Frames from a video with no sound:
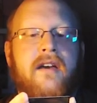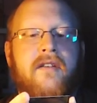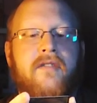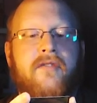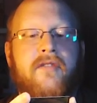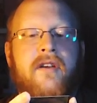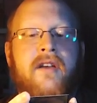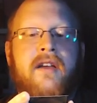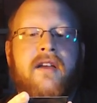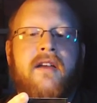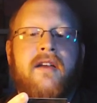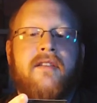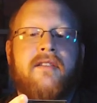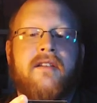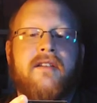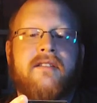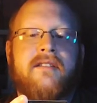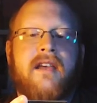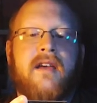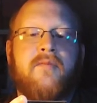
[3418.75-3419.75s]
We have
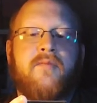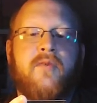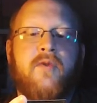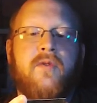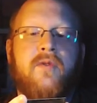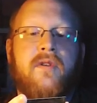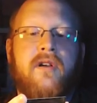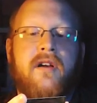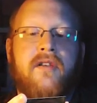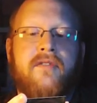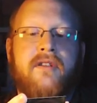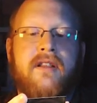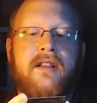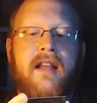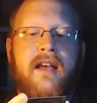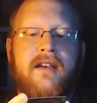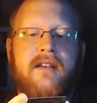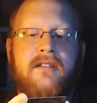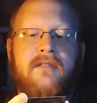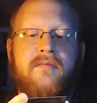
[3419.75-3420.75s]
the Temple
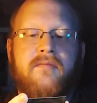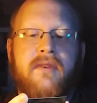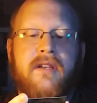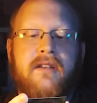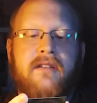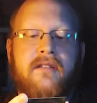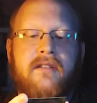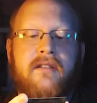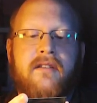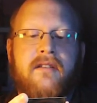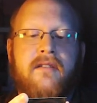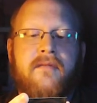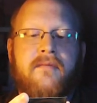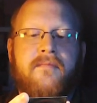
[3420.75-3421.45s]
of Enlightenment.